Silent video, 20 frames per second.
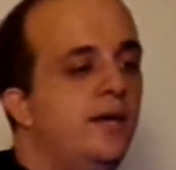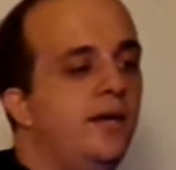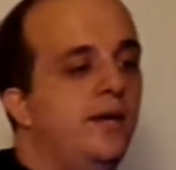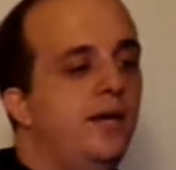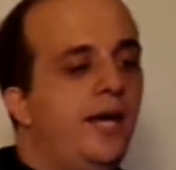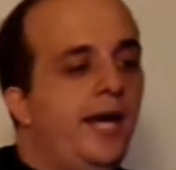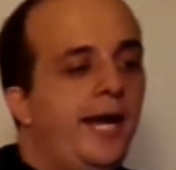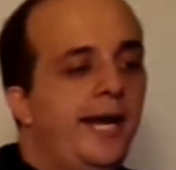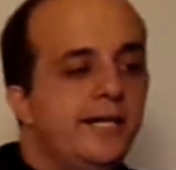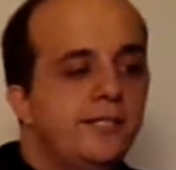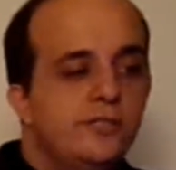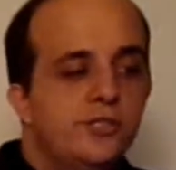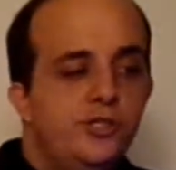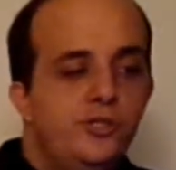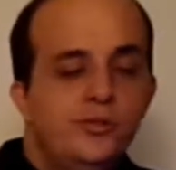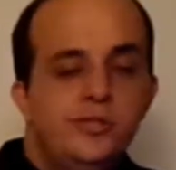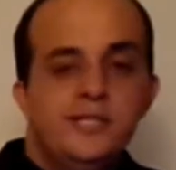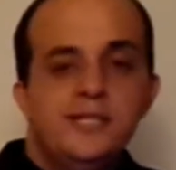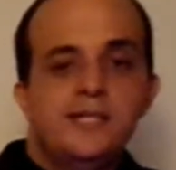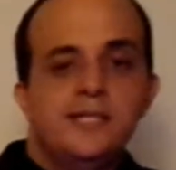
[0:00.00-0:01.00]
And
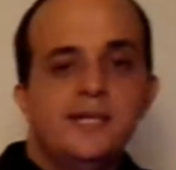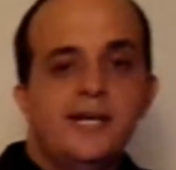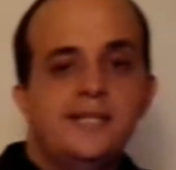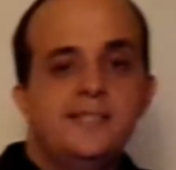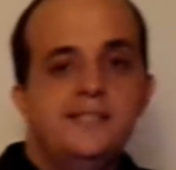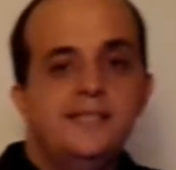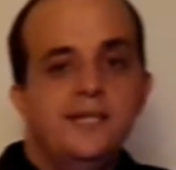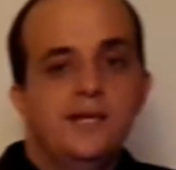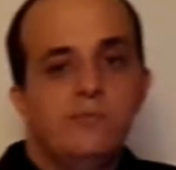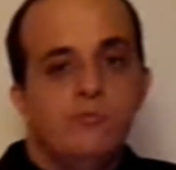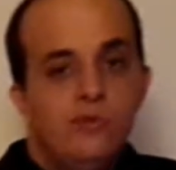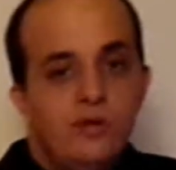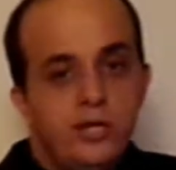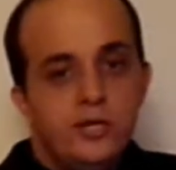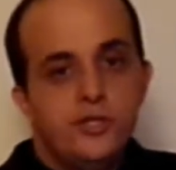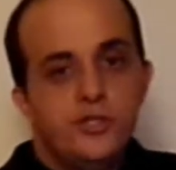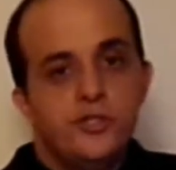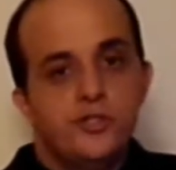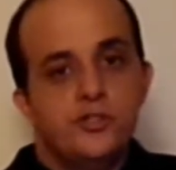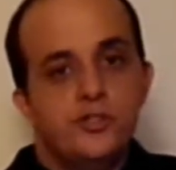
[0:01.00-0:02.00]
using
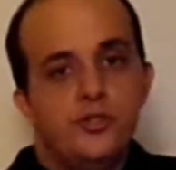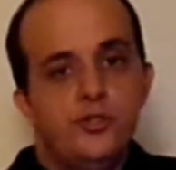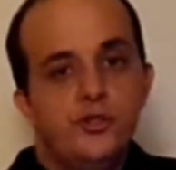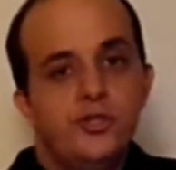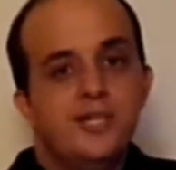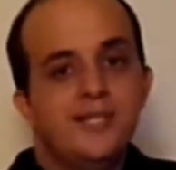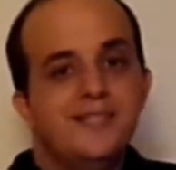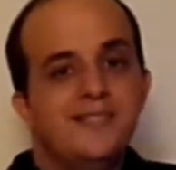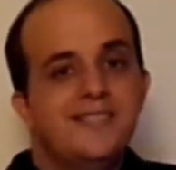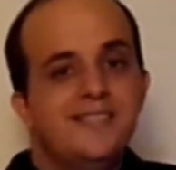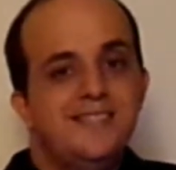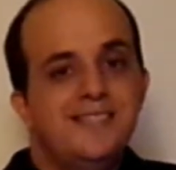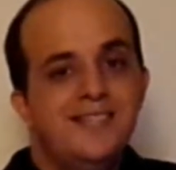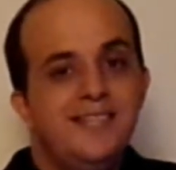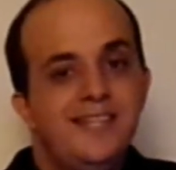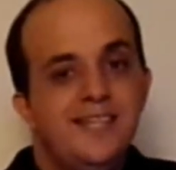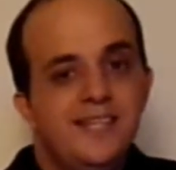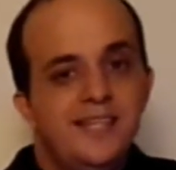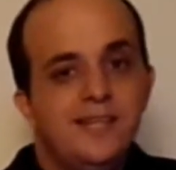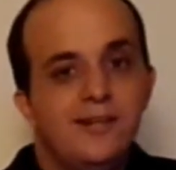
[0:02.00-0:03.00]
SEMrush, you can
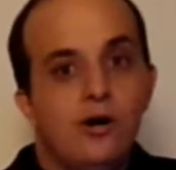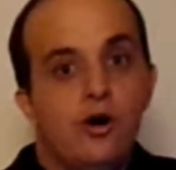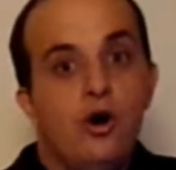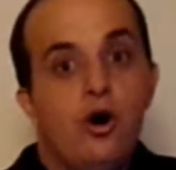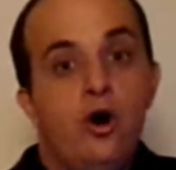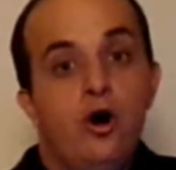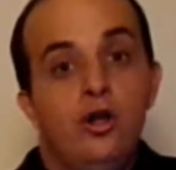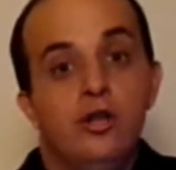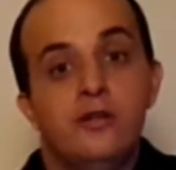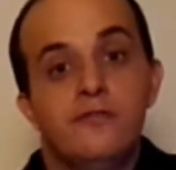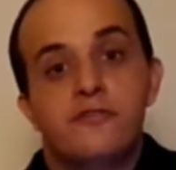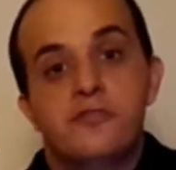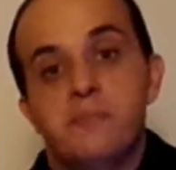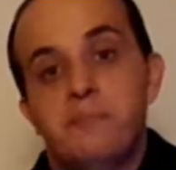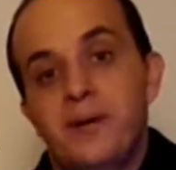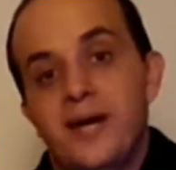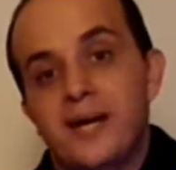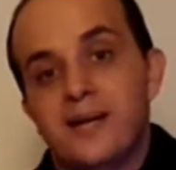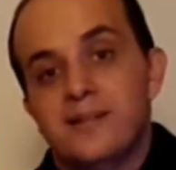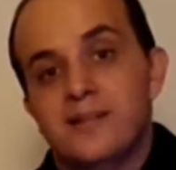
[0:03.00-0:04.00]
see all of the
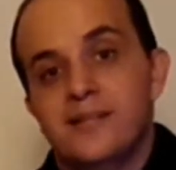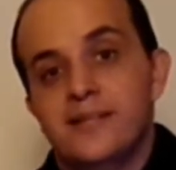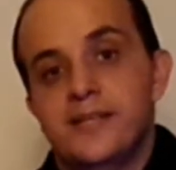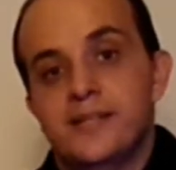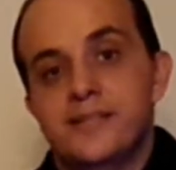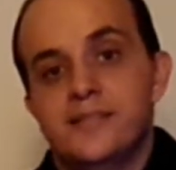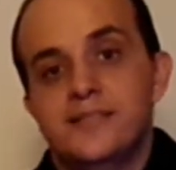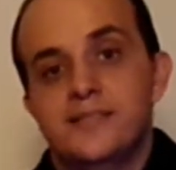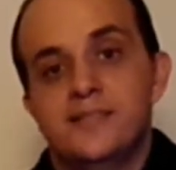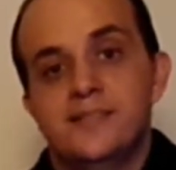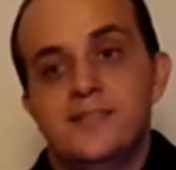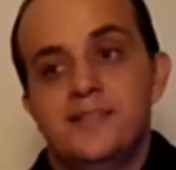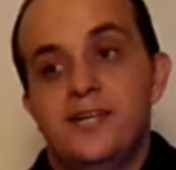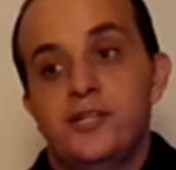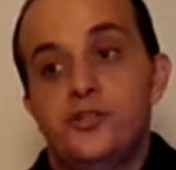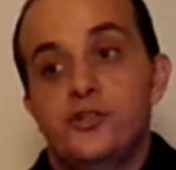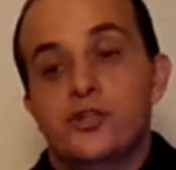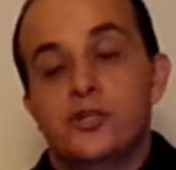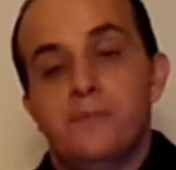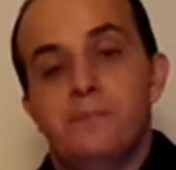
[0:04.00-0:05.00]
backlinks that
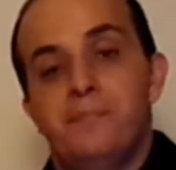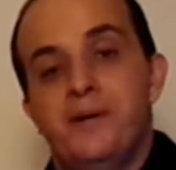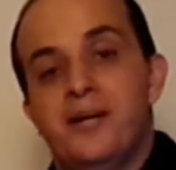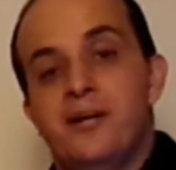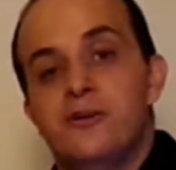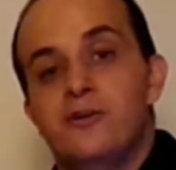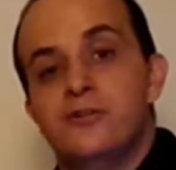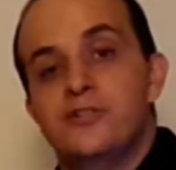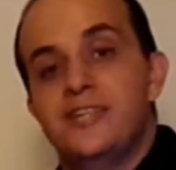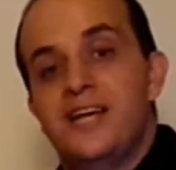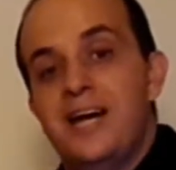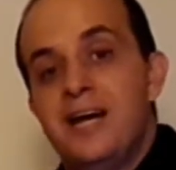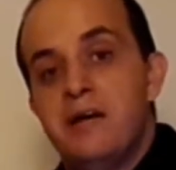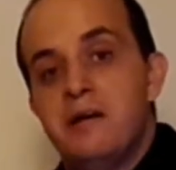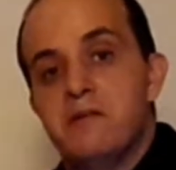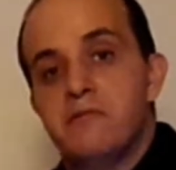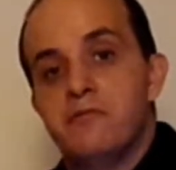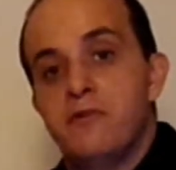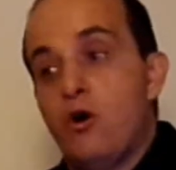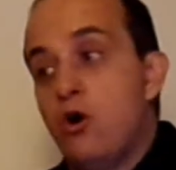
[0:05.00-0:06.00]
your competitors
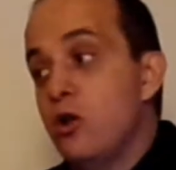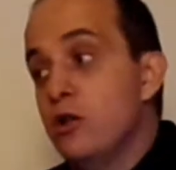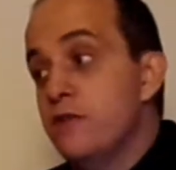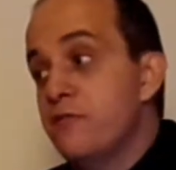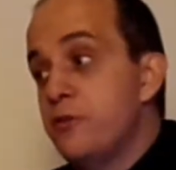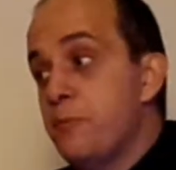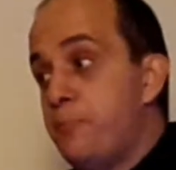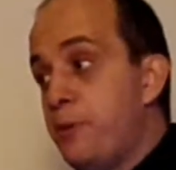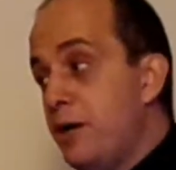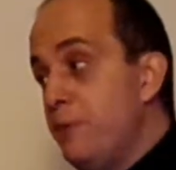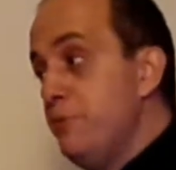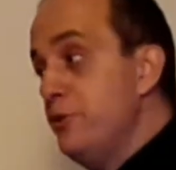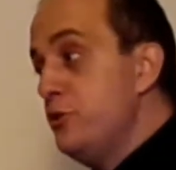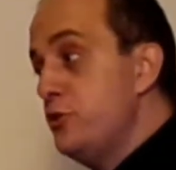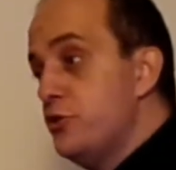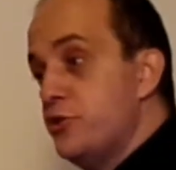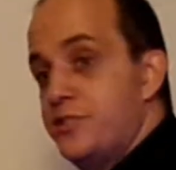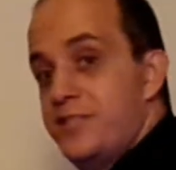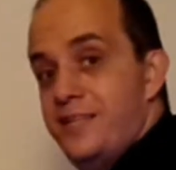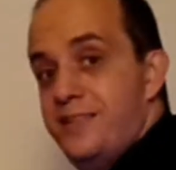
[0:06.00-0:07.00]
have, all of the
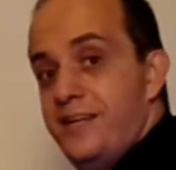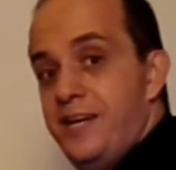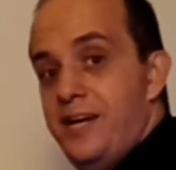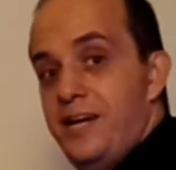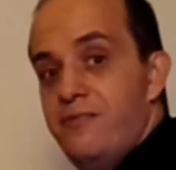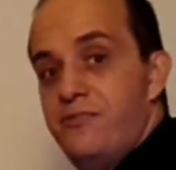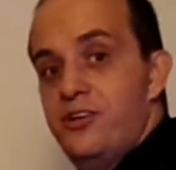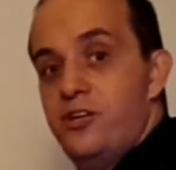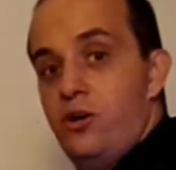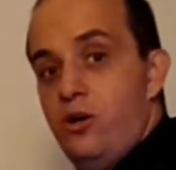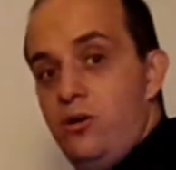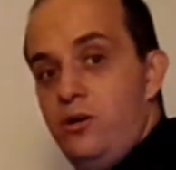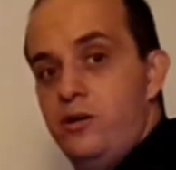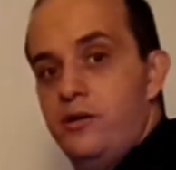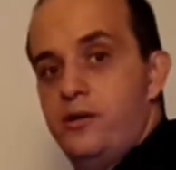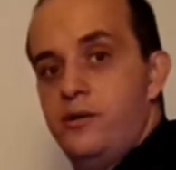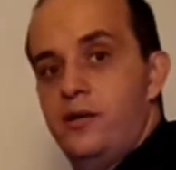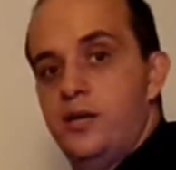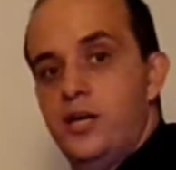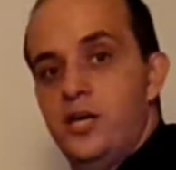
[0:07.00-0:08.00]
publishers that they have it on,
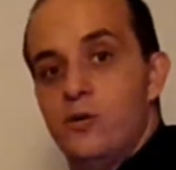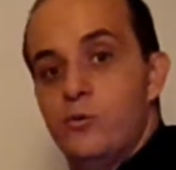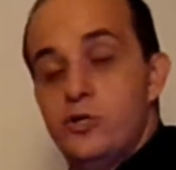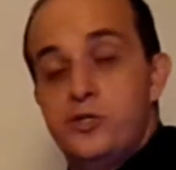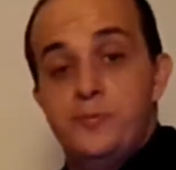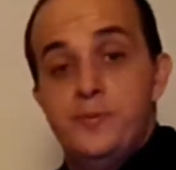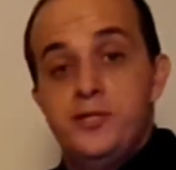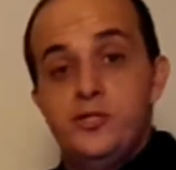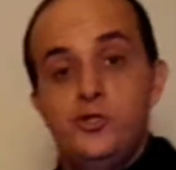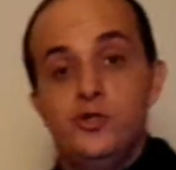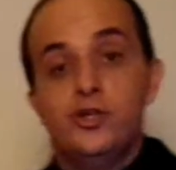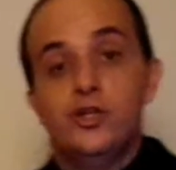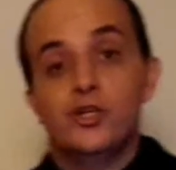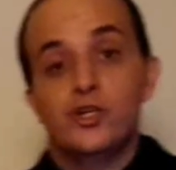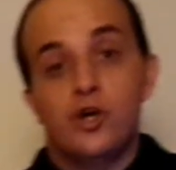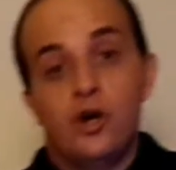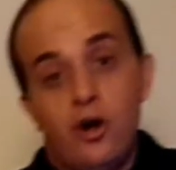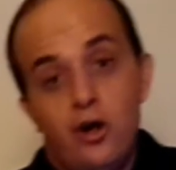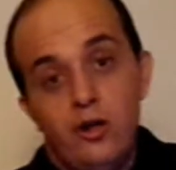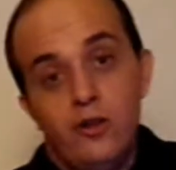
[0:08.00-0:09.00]
which means you can
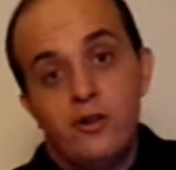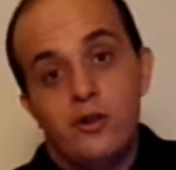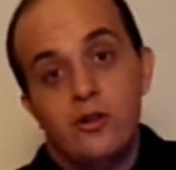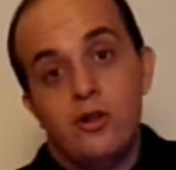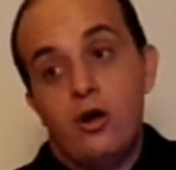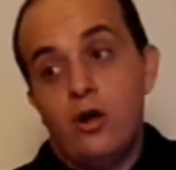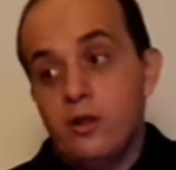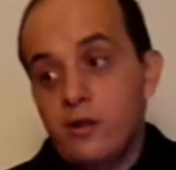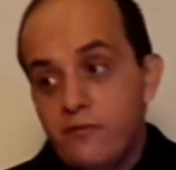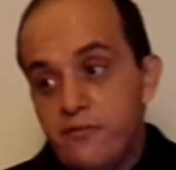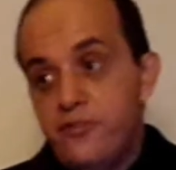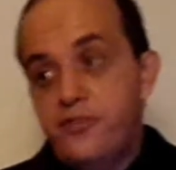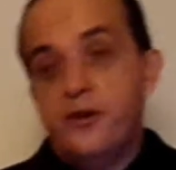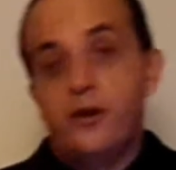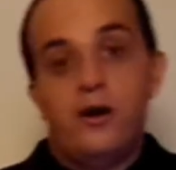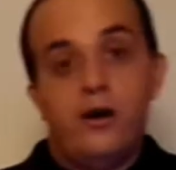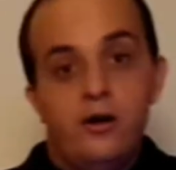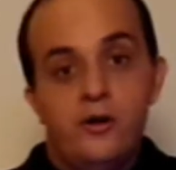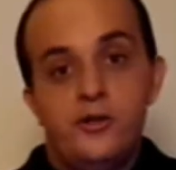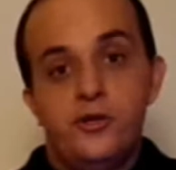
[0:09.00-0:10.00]
call all of
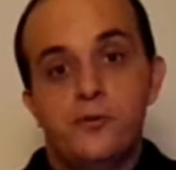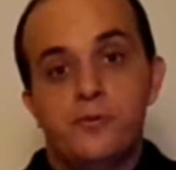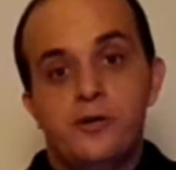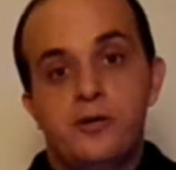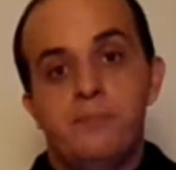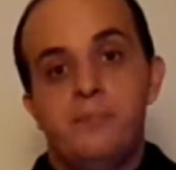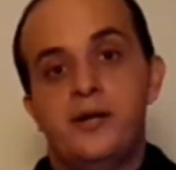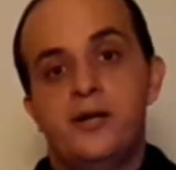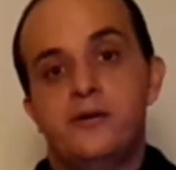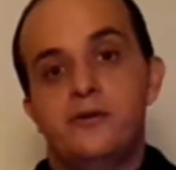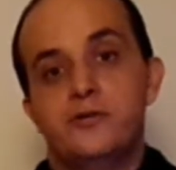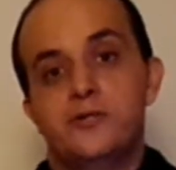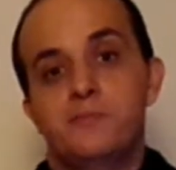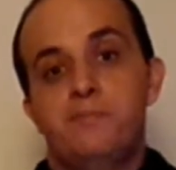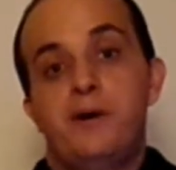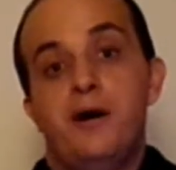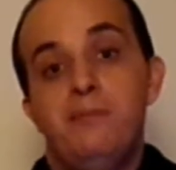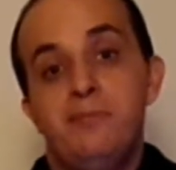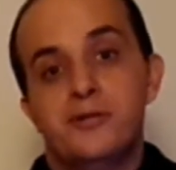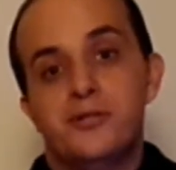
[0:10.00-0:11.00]
your competitors'
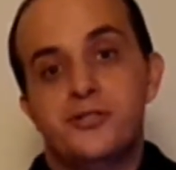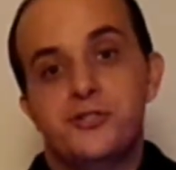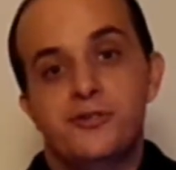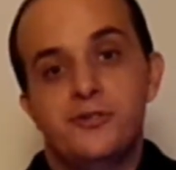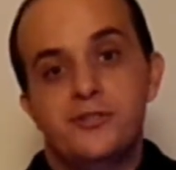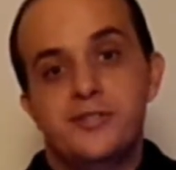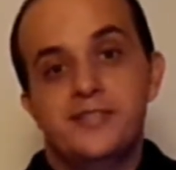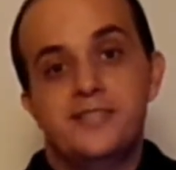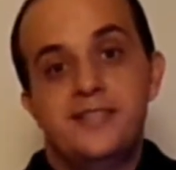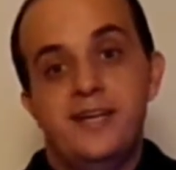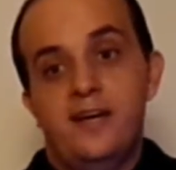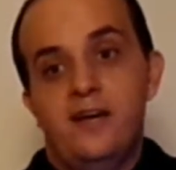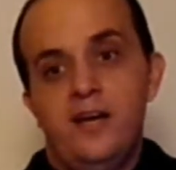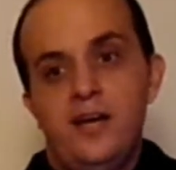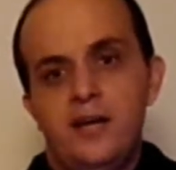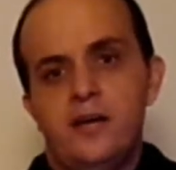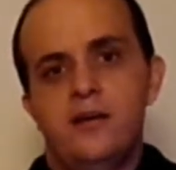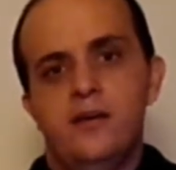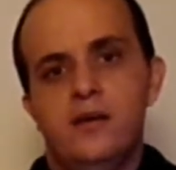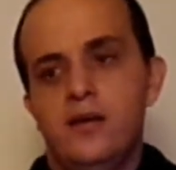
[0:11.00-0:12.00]
publishers and say,
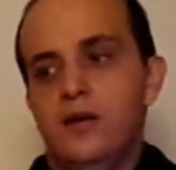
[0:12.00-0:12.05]
hey,